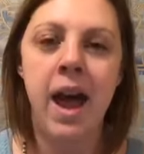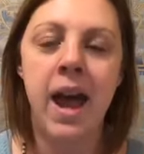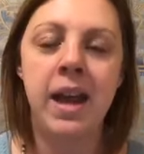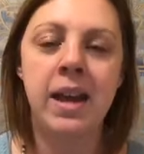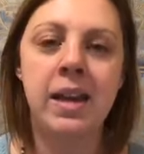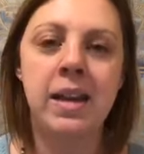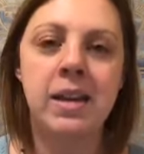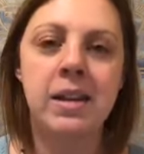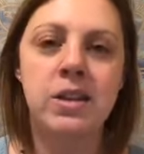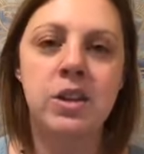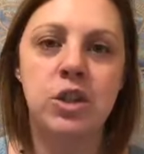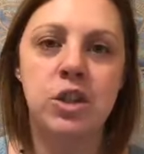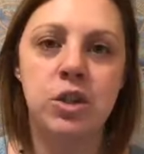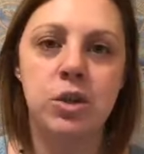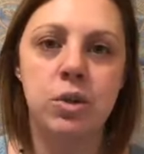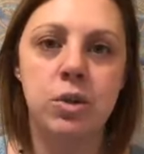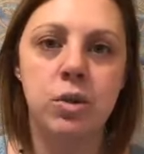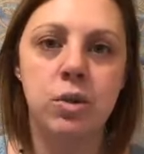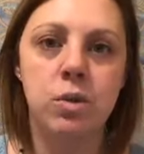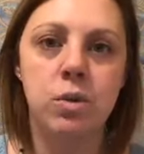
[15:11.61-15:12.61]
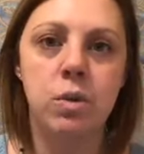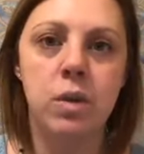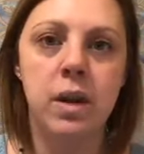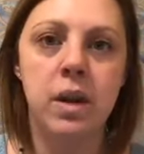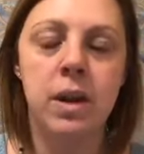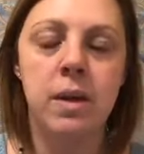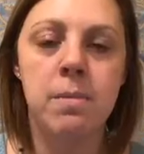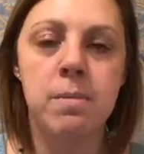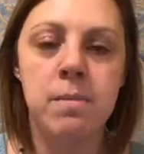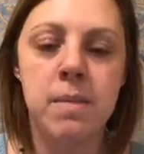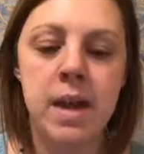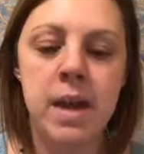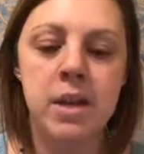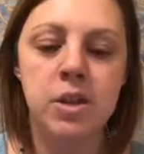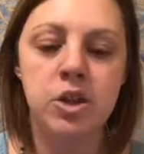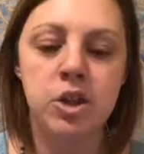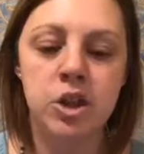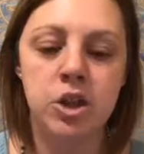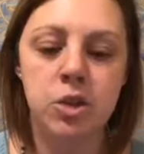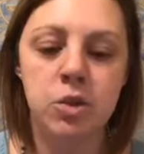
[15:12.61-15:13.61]
I need to
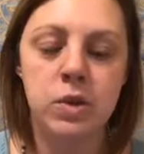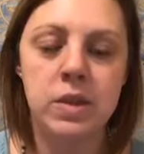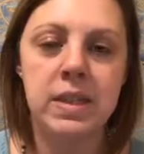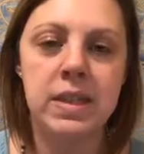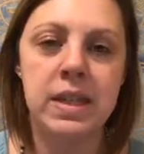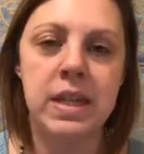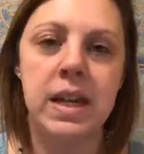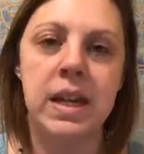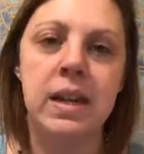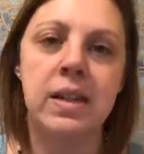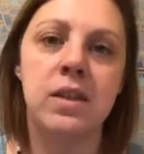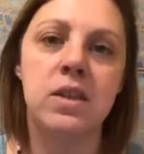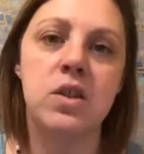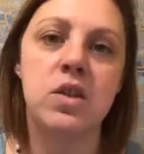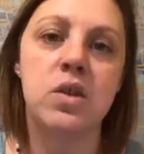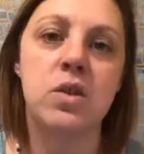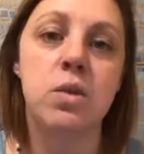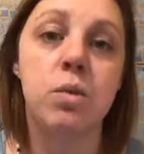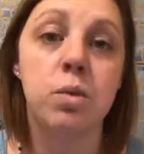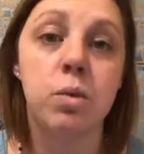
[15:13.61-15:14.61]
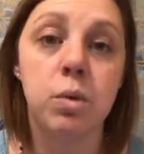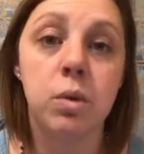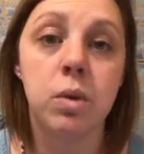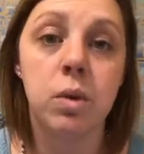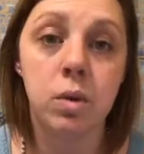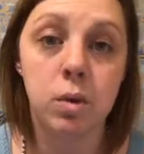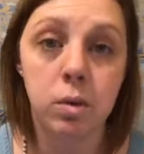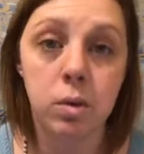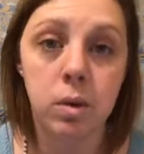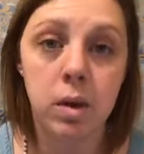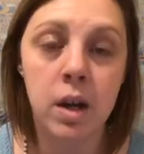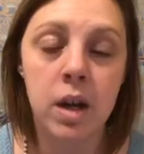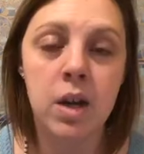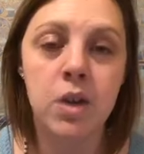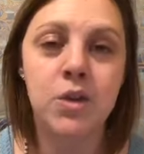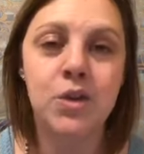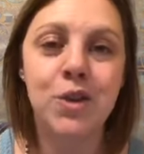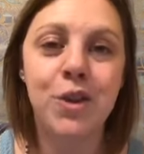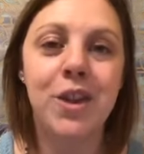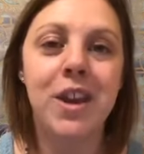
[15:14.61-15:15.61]
commit to seeing this through
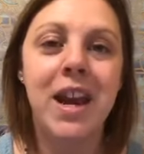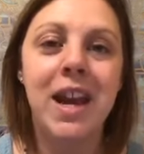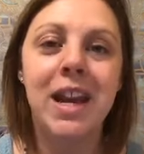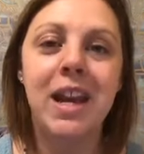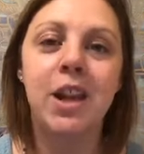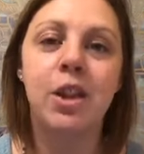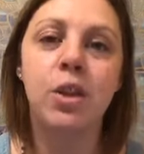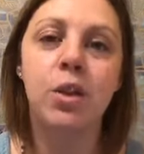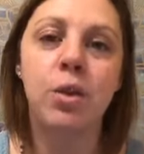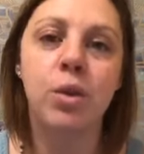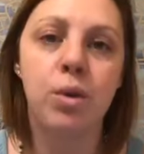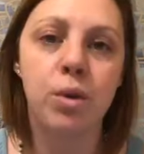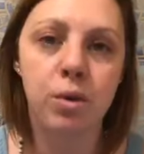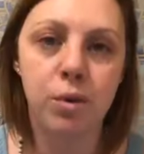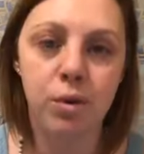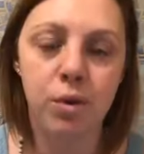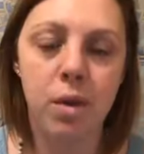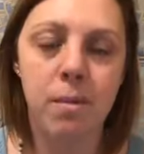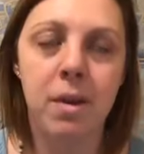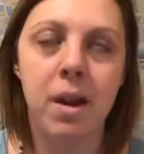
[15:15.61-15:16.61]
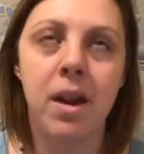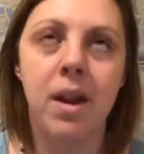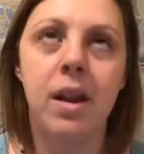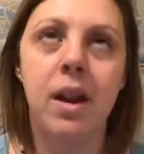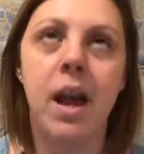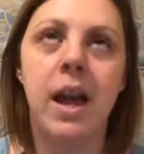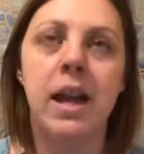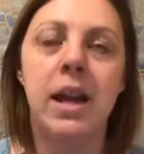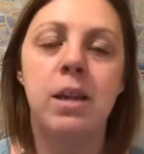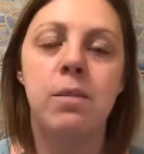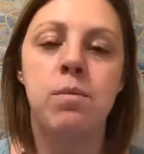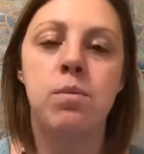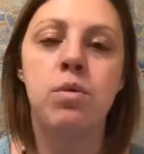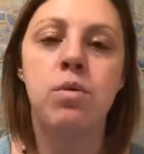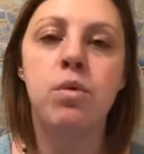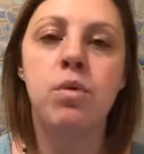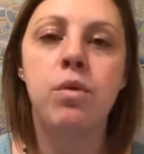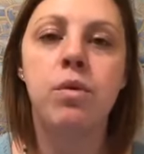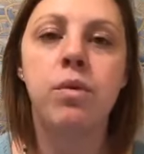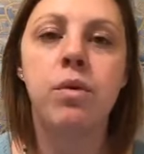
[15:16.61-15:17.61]
so that I can learn from it. I can
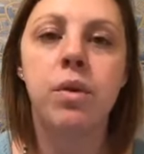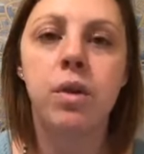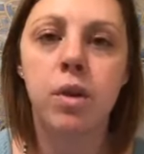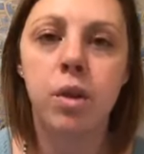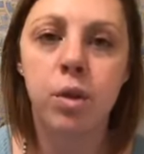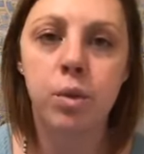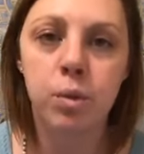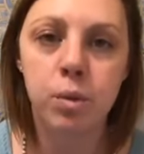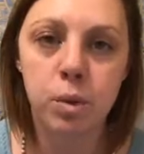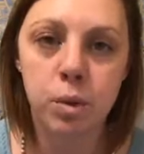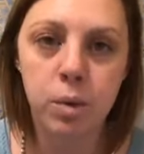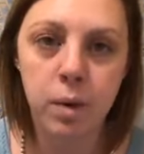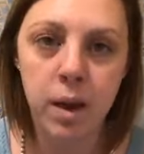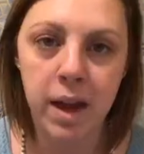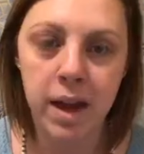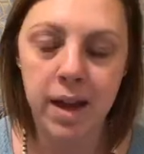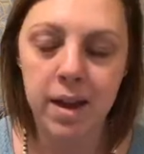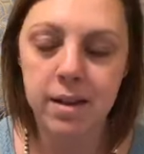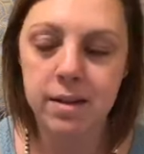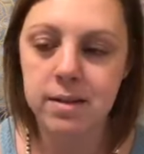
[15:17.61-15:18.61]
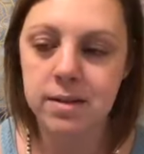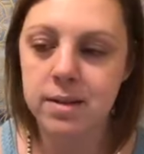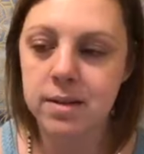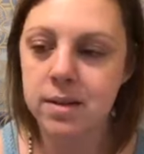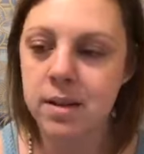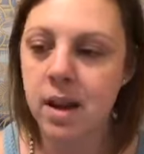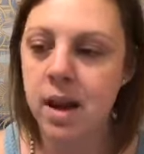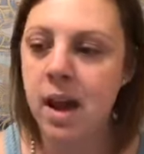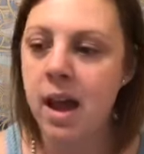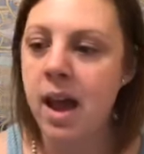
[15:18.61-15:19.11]
move through it.